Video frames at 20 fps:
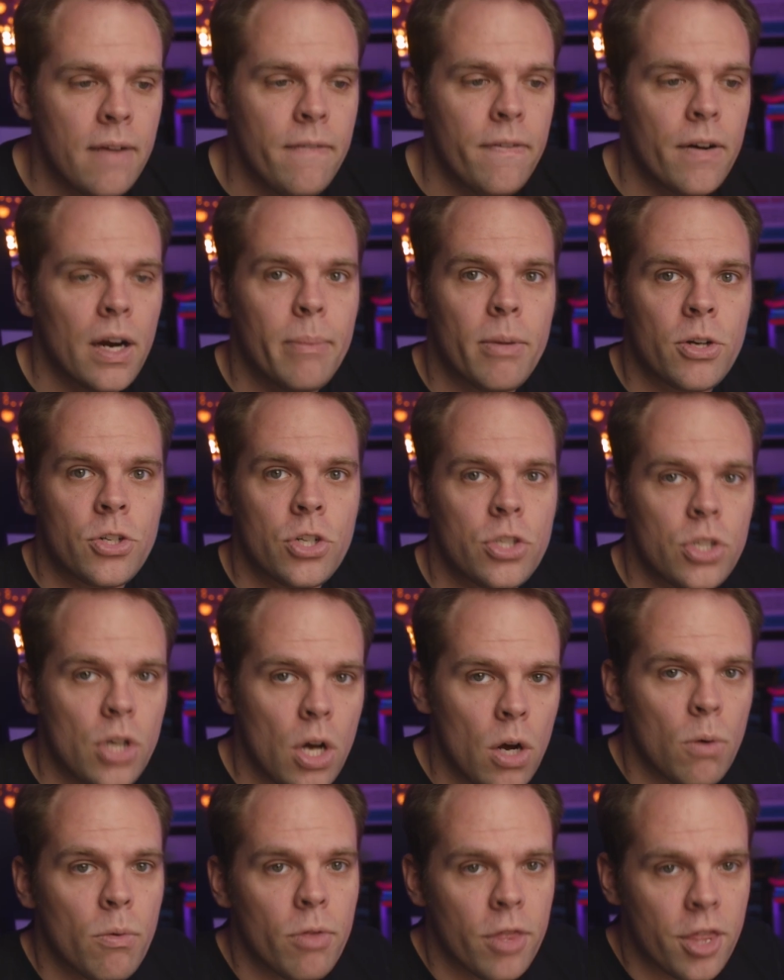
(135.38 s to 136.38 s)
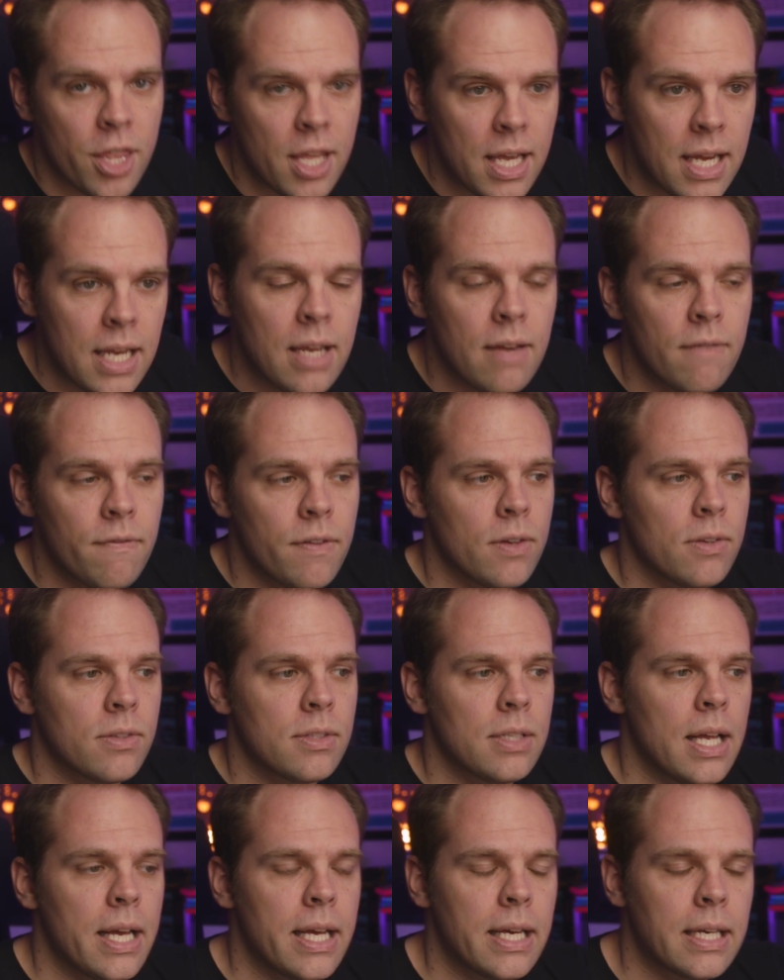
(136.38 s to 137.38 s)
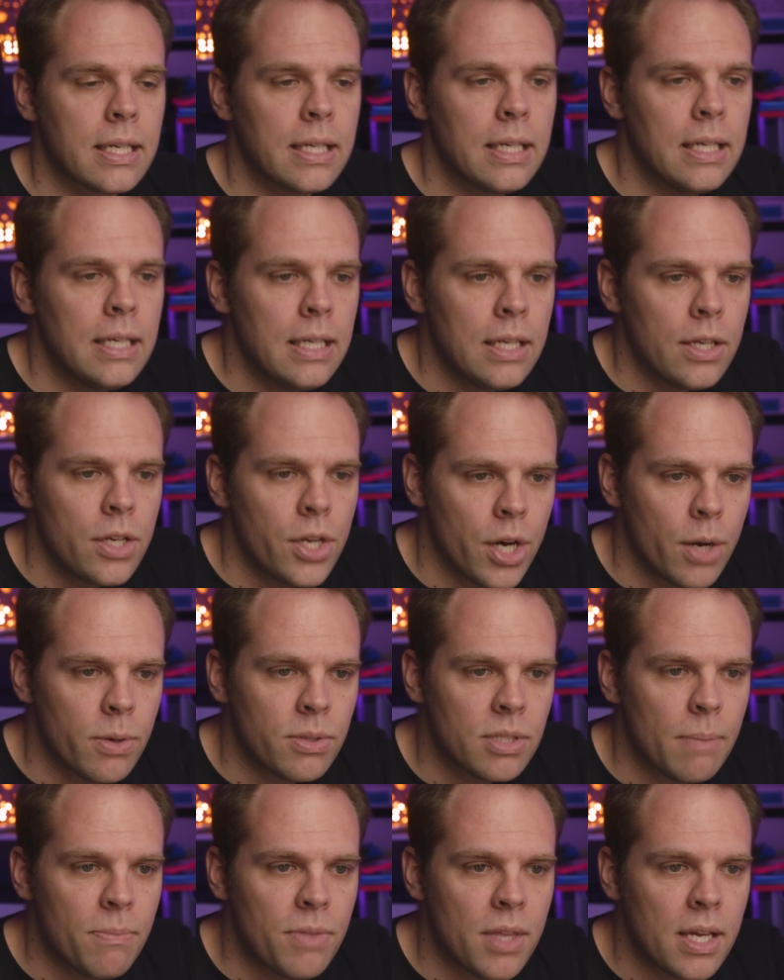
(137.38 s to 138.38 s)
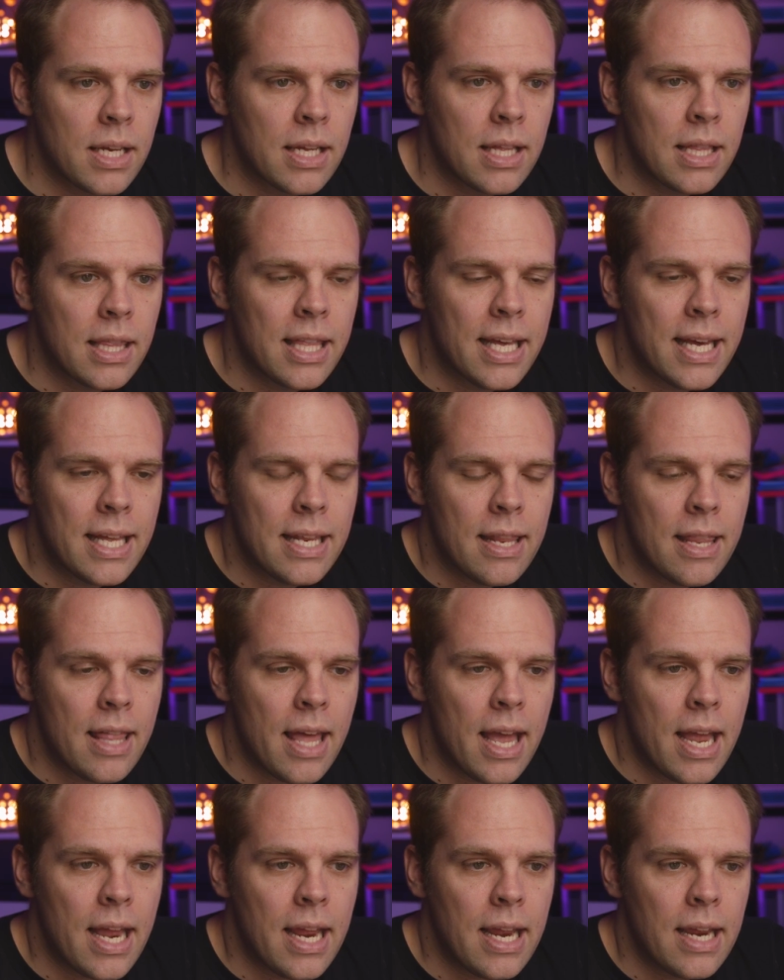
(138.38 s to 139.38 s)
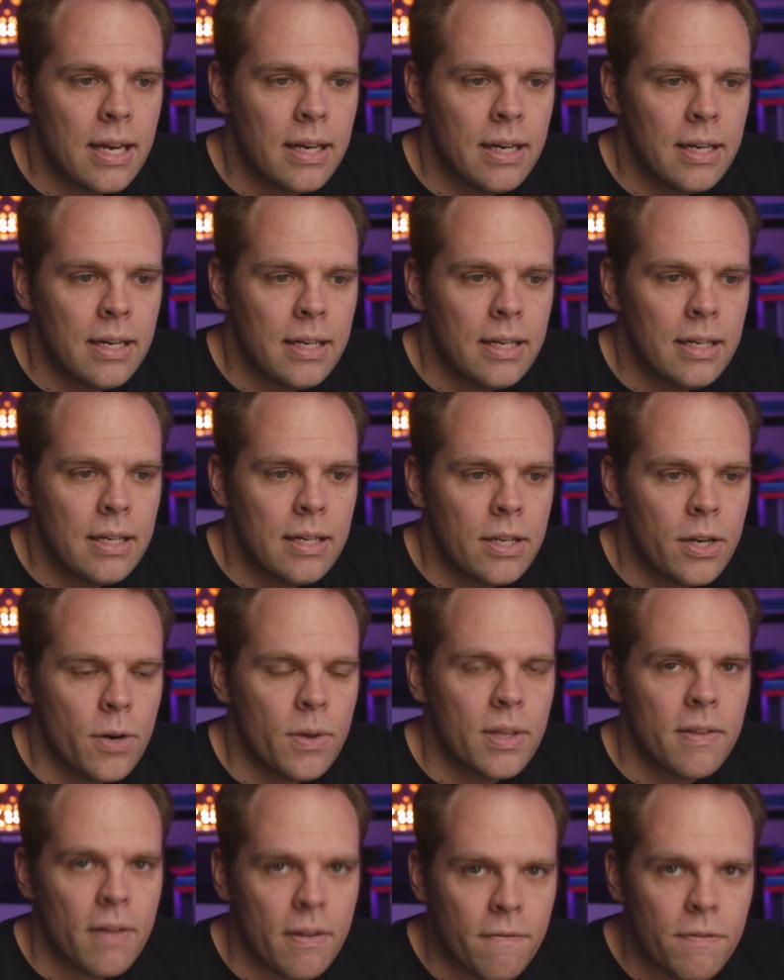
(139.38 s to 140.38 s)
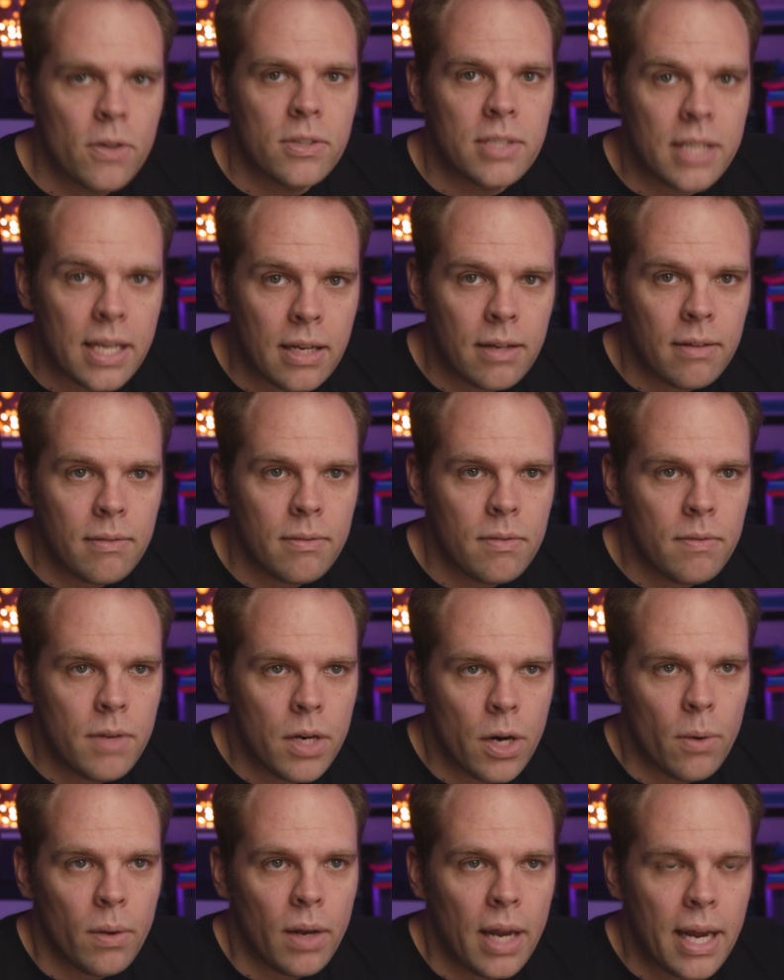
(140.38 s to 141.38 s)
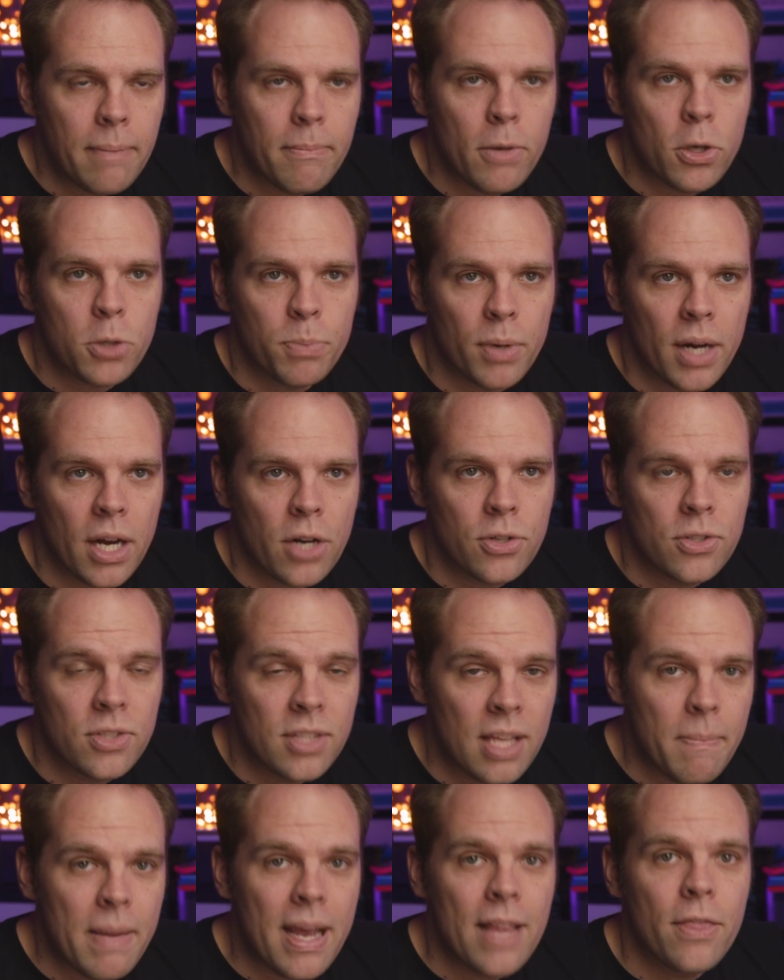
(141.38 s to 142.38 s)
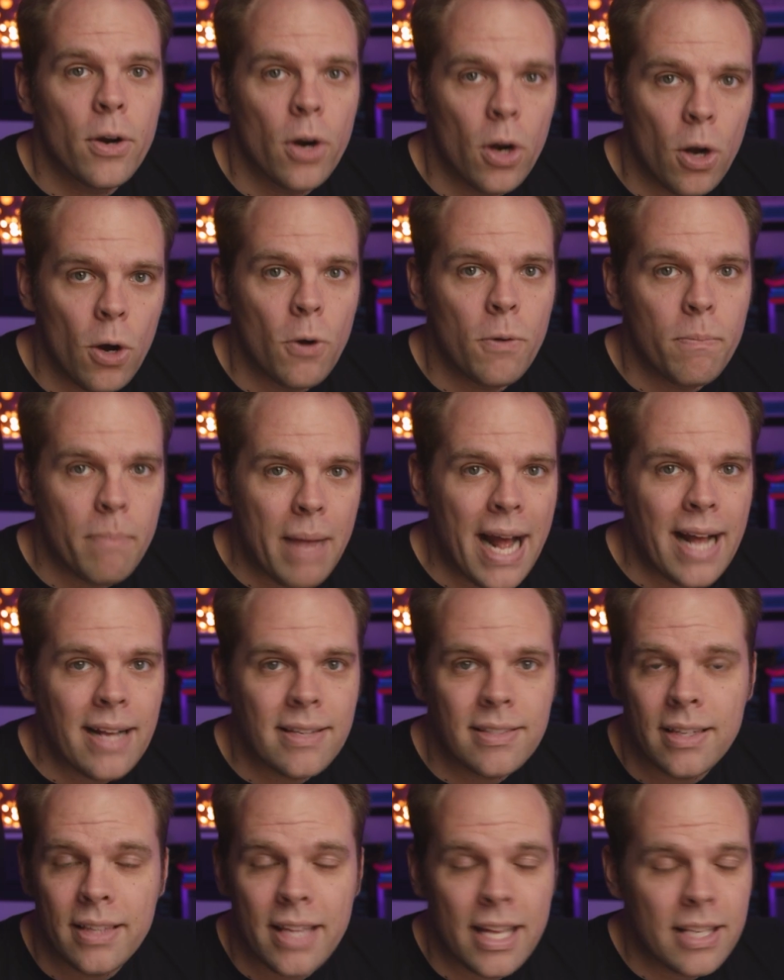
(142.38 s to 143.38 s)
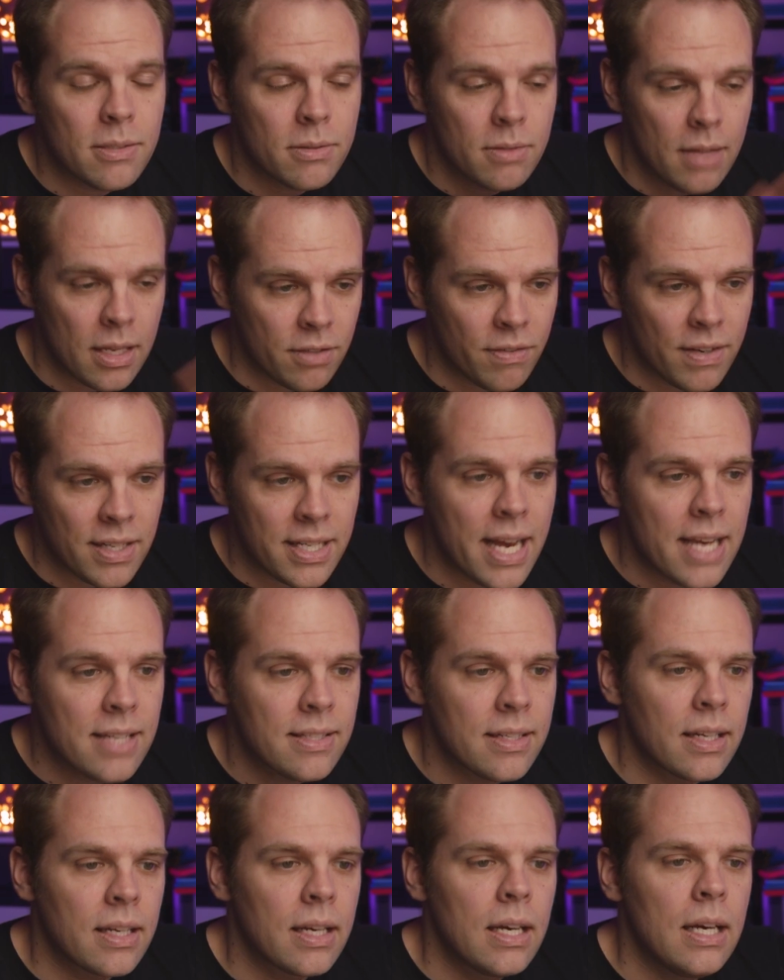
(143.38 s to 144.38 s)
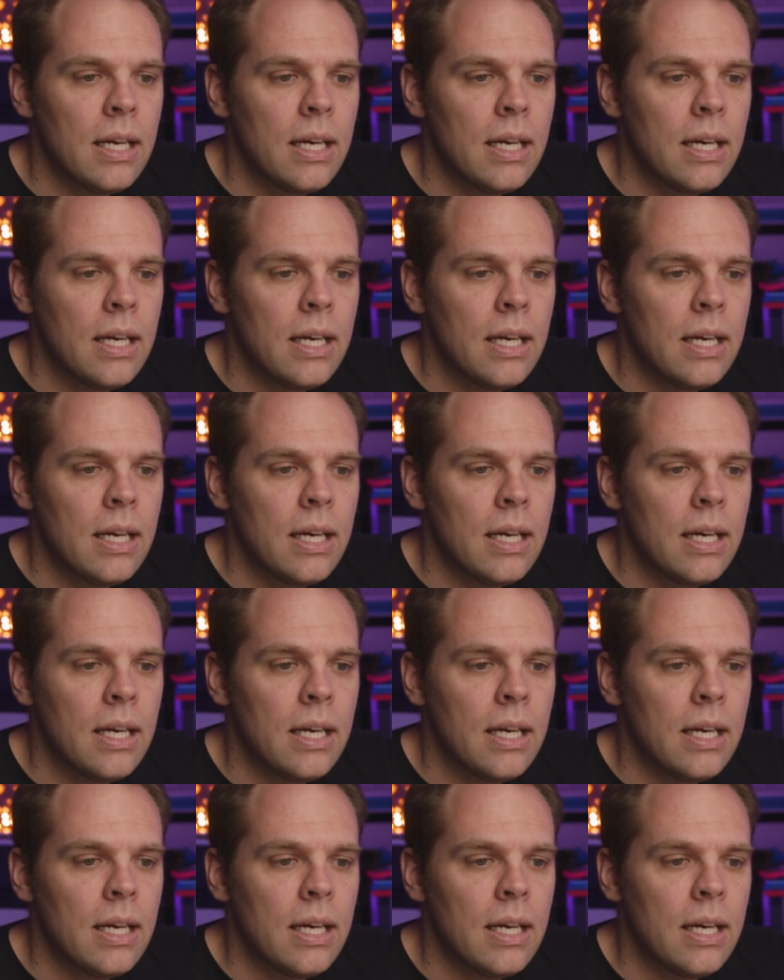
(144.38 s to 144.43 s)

very much its own thing. It feels like, something that they, it feels like most productions, they made their own mask, and that's fantastic.